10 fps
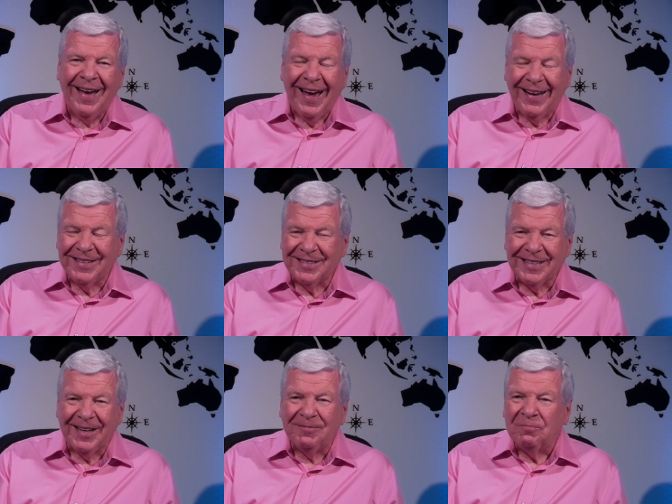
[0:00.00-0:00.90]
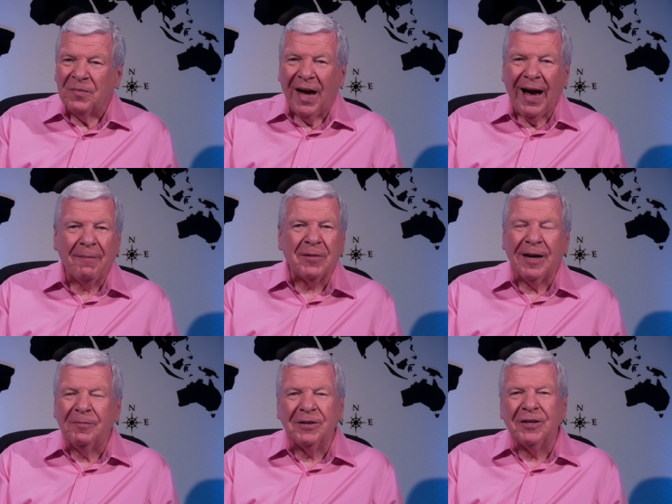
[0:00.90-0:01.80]
and said, "I'm
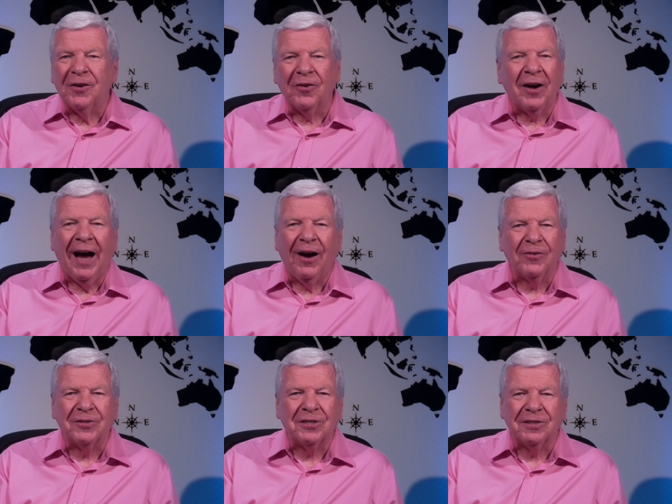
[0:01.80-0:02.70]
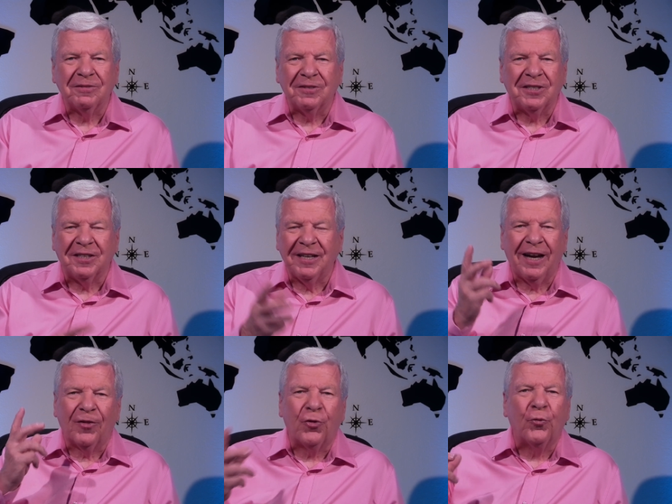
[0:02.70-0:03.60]
coming to your house today
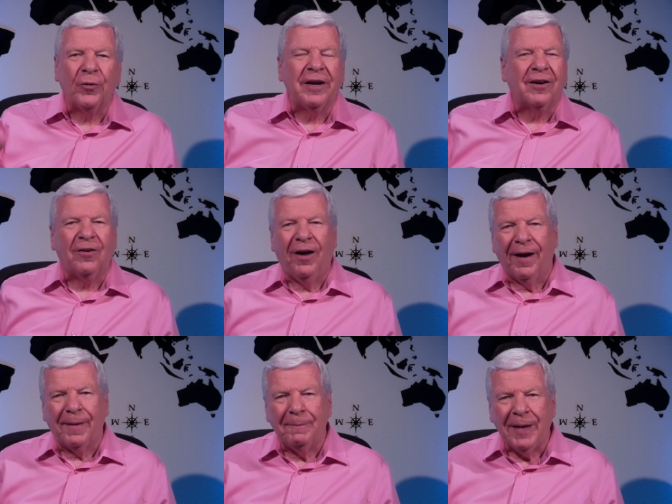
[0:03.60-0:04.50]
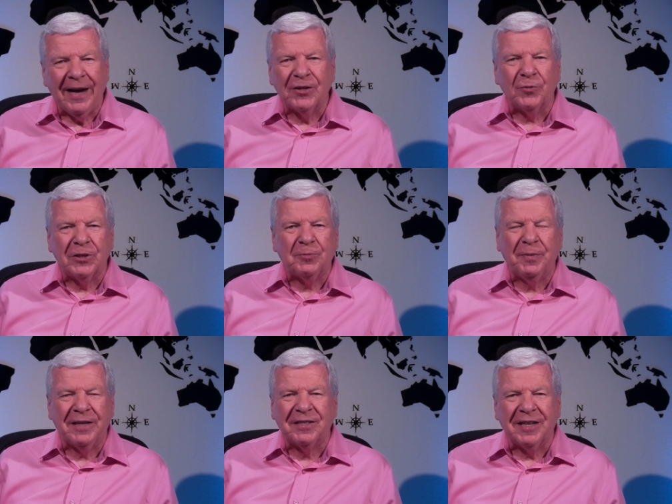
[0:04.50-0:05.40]
at 3 o'clock. I just want to
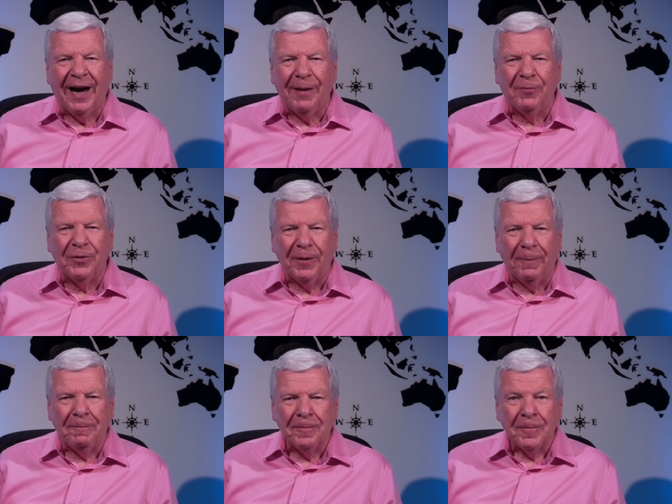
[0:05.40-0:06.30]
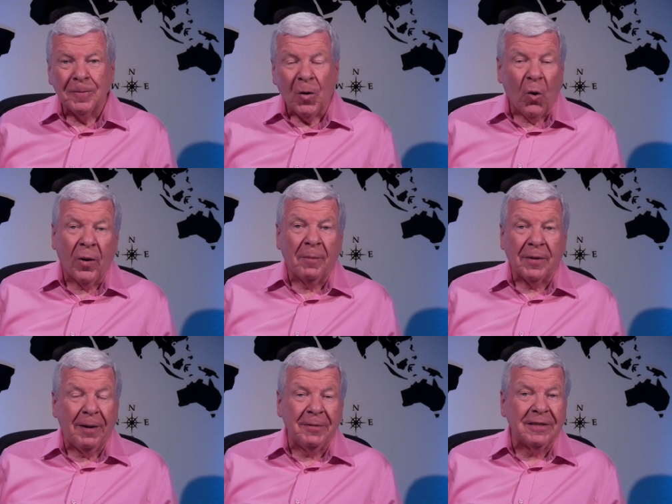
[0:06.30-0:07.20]
spend time with you." Or, "I'm
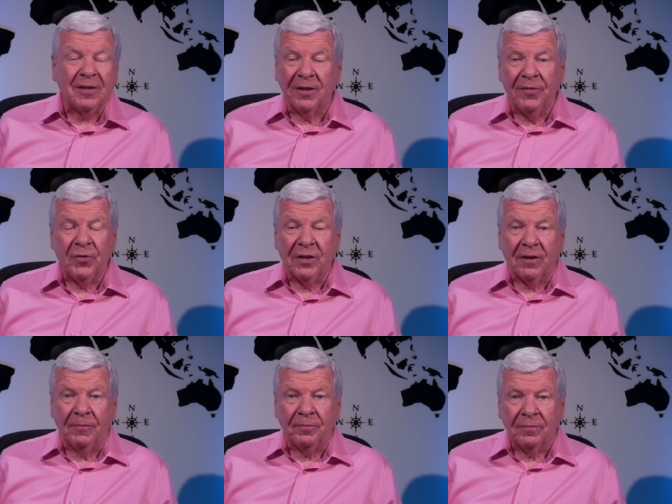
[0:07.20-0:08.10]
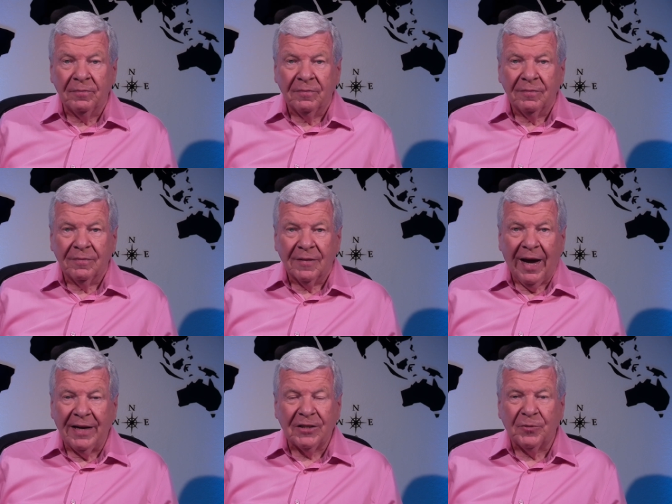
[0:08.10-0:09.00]
coming to live with you.
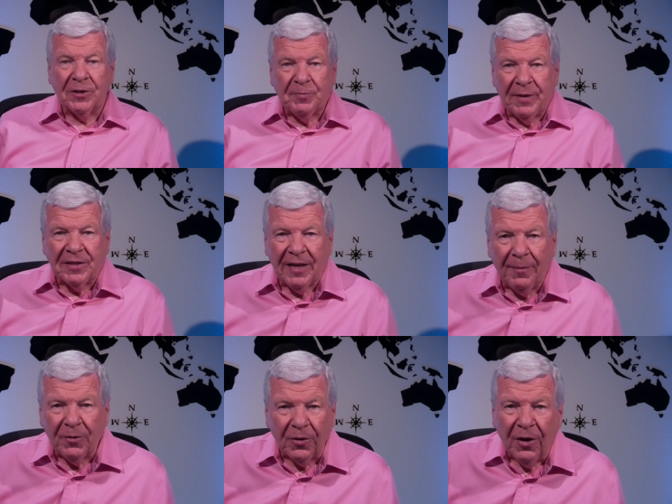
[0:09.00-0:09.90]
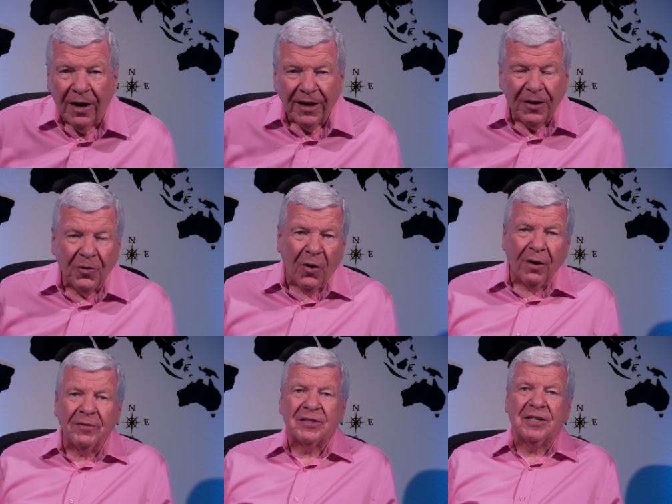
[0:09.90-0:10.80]
I just want to spend time with you." You know, all
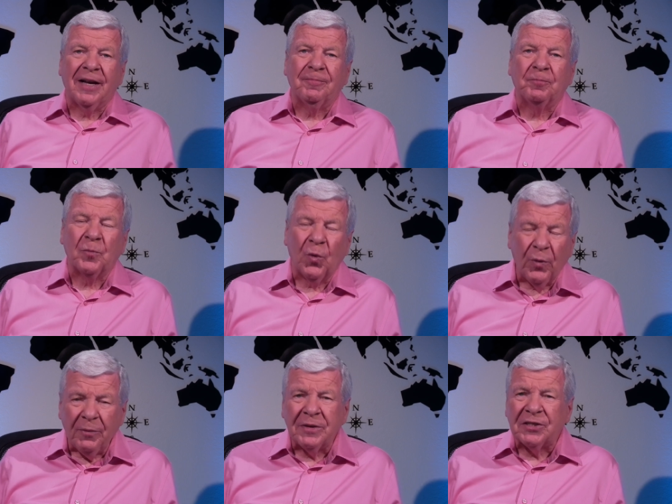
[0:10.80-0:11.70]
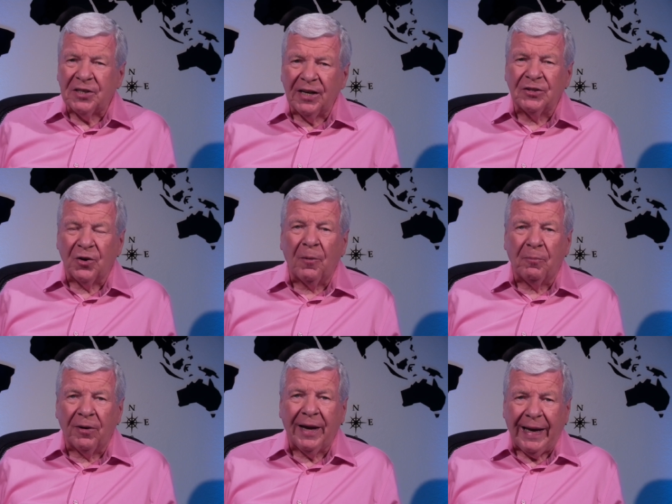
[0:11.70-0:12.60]
of a sudden, we would change our
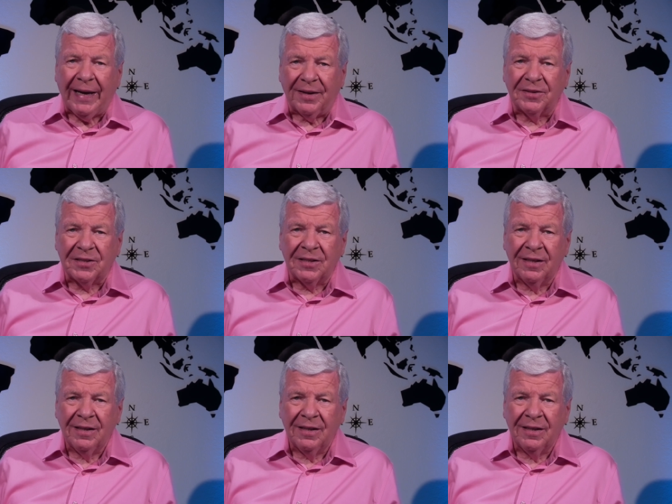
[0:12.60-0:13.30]
plans.